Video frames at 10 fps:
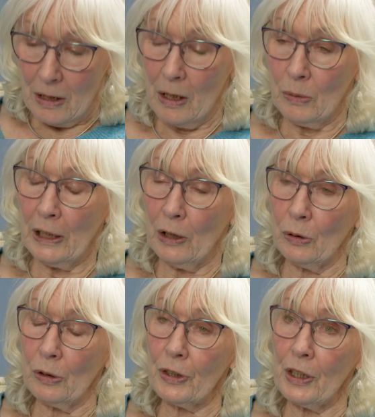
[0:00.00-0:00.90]
So we
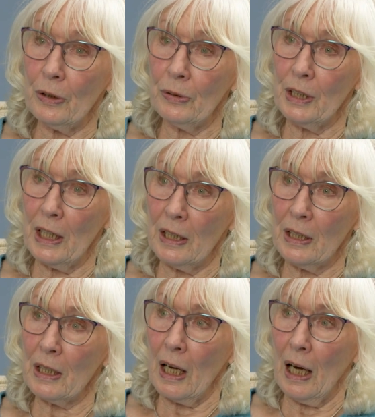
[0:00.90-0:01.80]
also
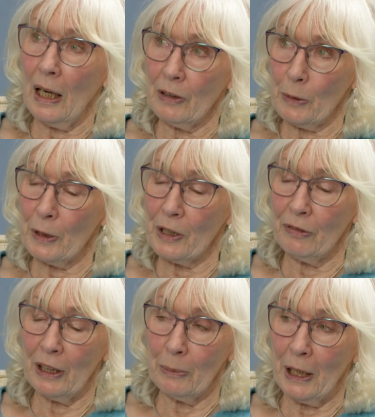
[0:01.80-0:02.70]
did have
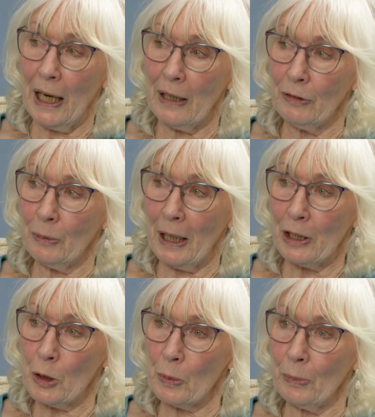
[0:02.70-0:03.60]
specific behavior
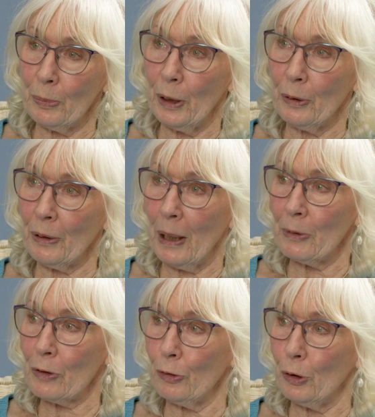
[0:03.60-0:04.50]
management
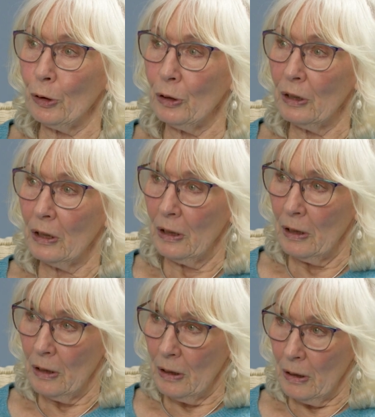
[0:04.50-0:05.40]
programs for
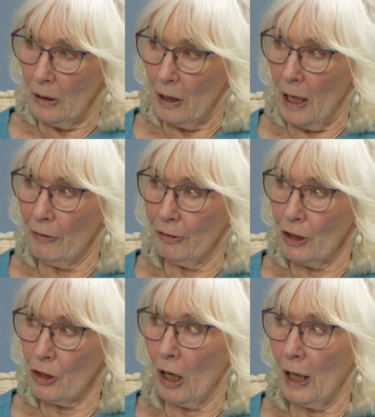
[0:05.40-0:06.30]
every
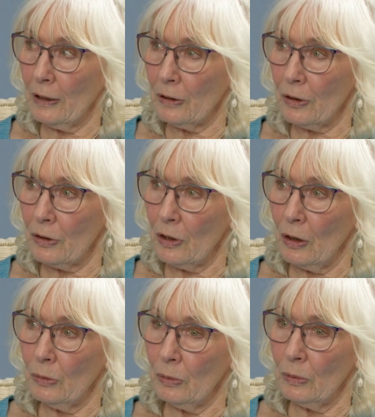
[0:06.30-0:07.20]
child.
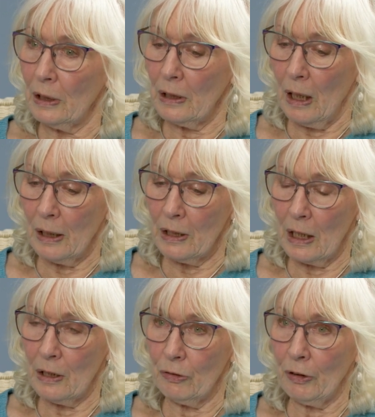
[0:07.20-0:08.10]
So we'd
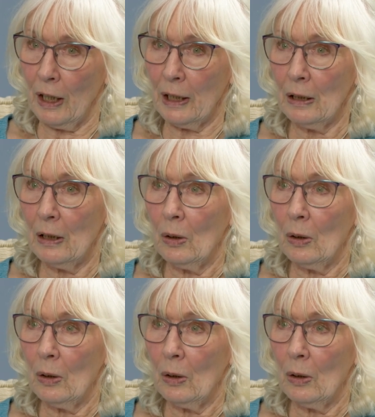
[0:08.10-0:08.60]
identify